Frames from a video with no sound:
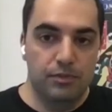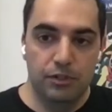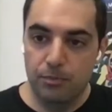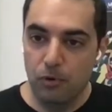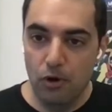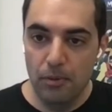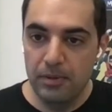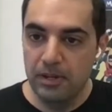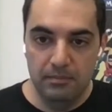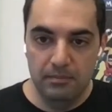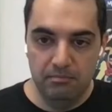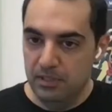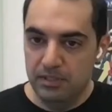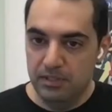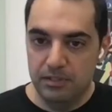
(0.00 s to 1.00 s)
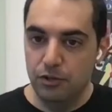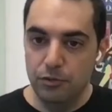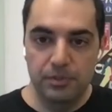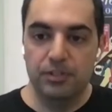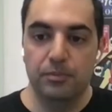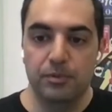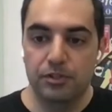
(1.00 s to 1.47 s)
The deployment is
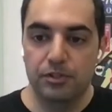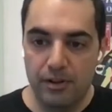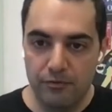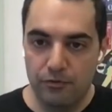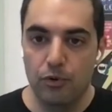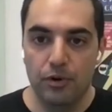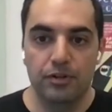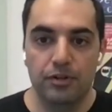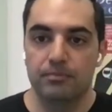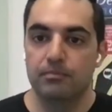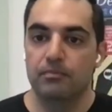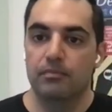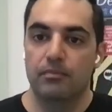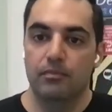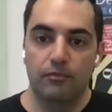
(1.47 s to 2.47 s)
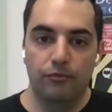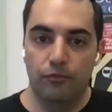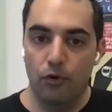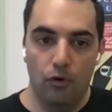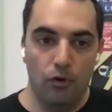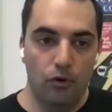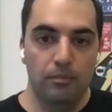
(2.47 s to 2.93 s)
super, super straightforward.
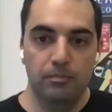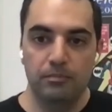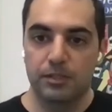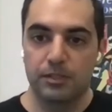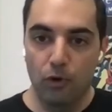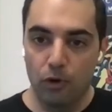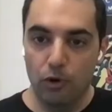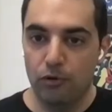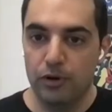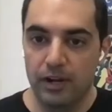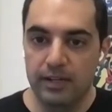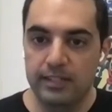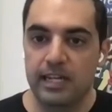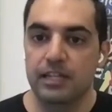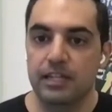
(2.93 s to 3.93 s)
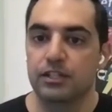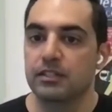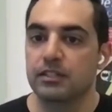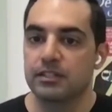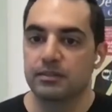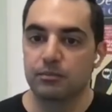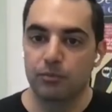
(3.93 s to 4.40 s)
For smaller
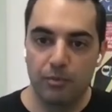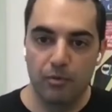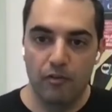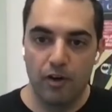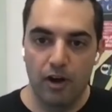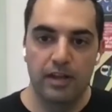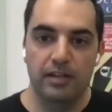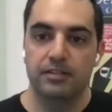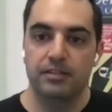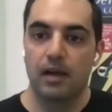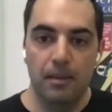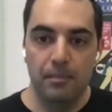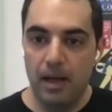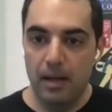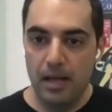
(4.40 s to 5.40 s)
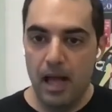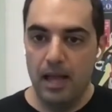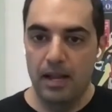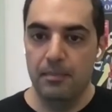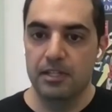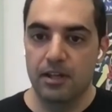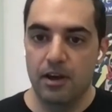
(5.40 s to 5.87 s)
organizations, we provide an
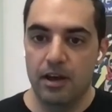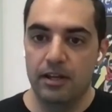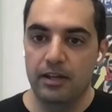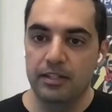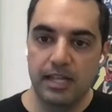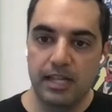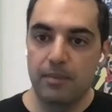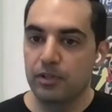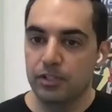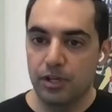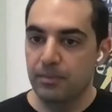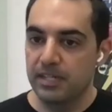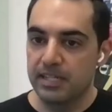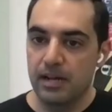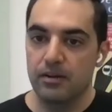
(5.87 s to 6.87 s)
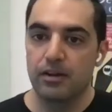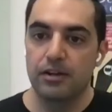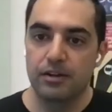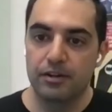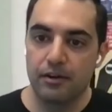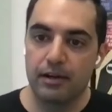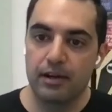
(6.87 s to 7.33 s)
MSI and a zip, which can be
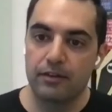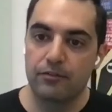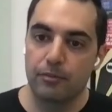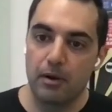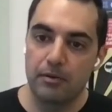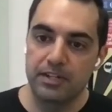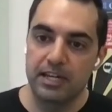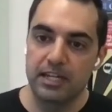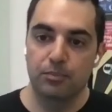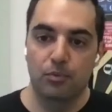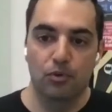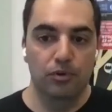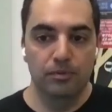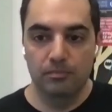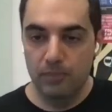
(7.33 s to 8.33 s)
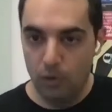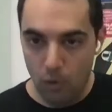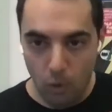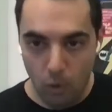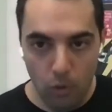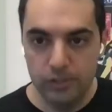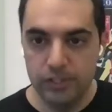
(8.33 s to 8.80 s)
downloaded directly from our dashboard,
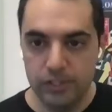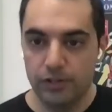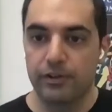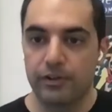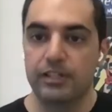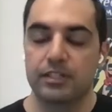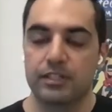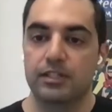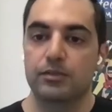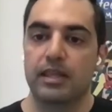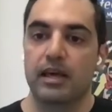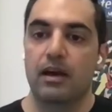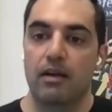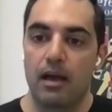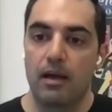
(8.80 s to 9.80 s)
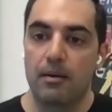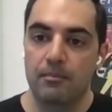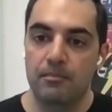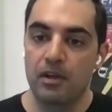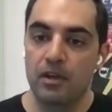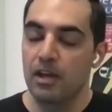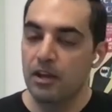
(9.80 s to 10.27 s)
auto-registers without
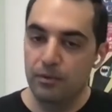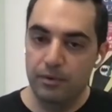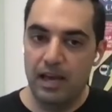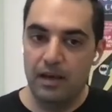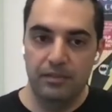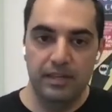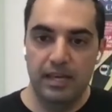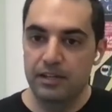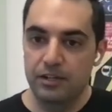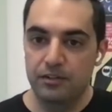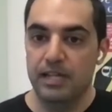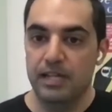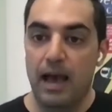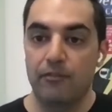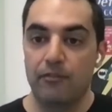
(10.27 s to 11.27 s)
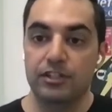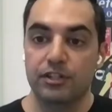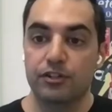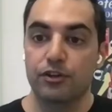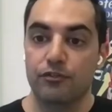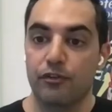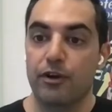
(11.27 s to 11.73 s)
the end user
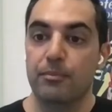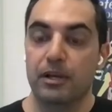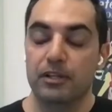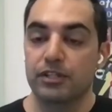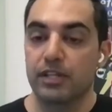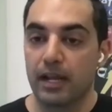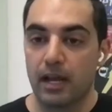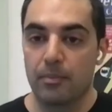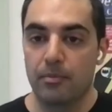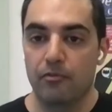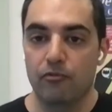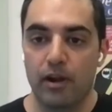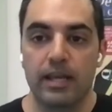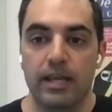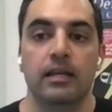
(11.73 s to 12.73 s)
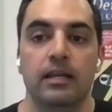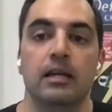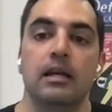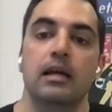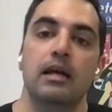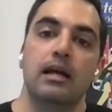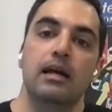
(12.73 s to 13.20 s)
having to do very much to get it up and
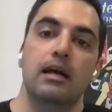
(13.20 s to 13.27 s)
running.